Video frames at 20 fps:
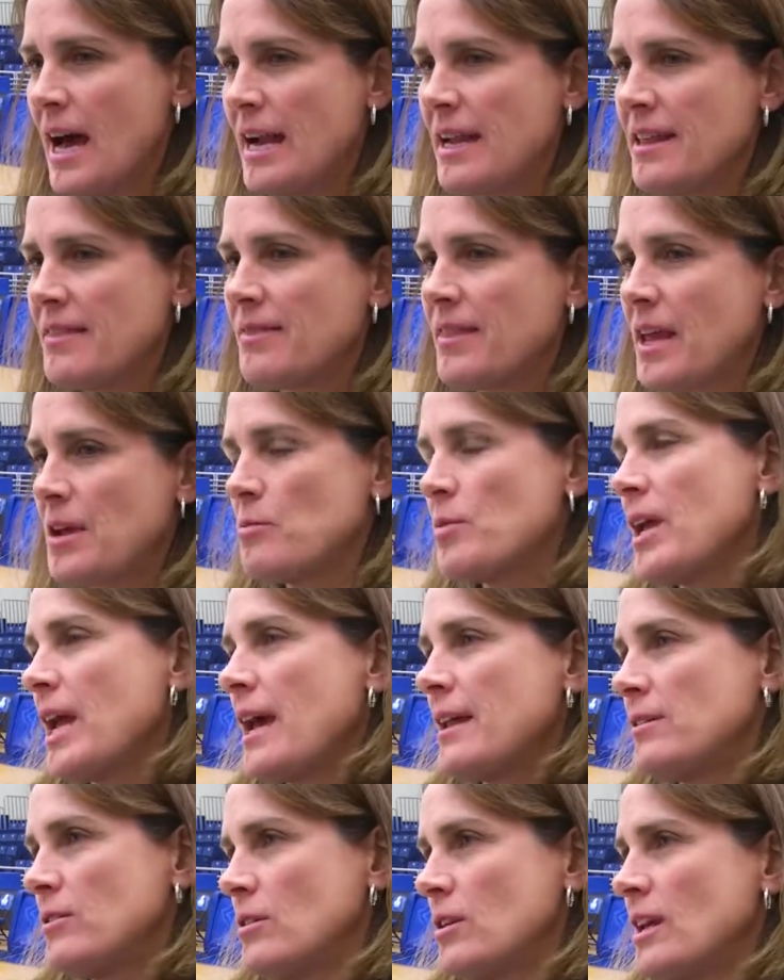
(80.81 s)
I didn't think we
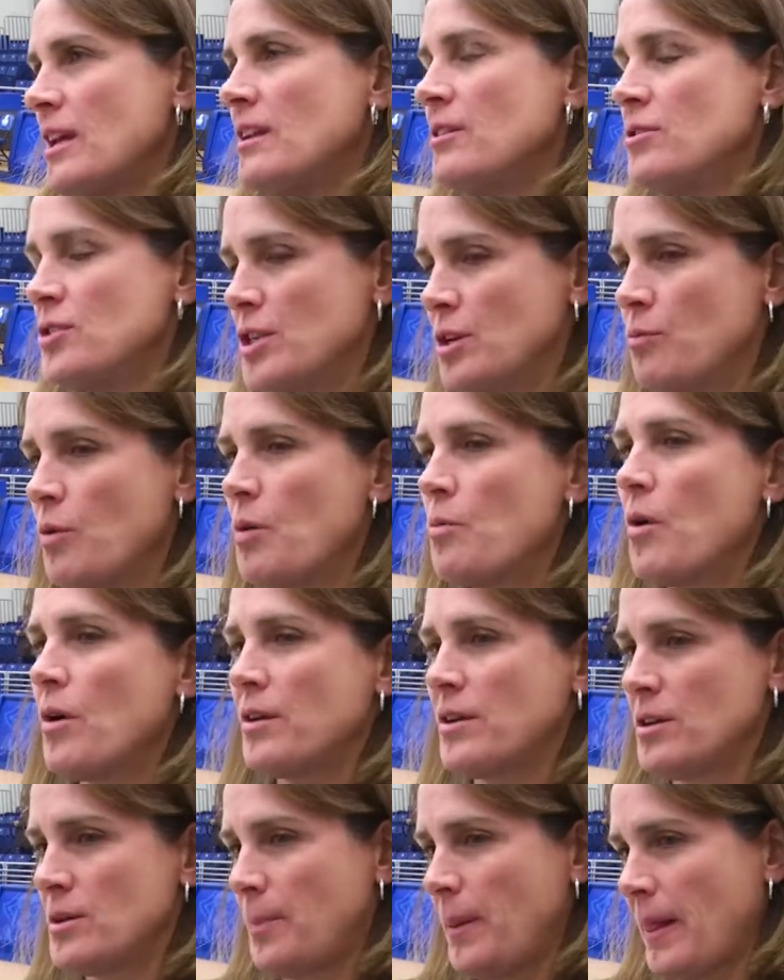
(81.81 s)
had good energy. We
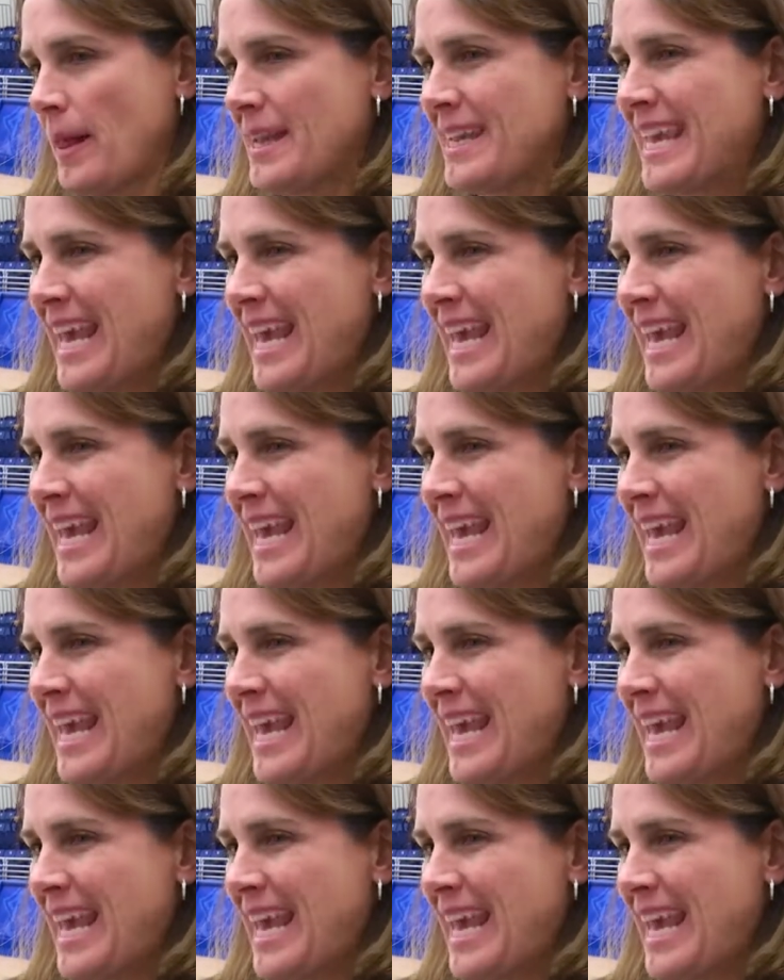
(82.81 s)
wanted to play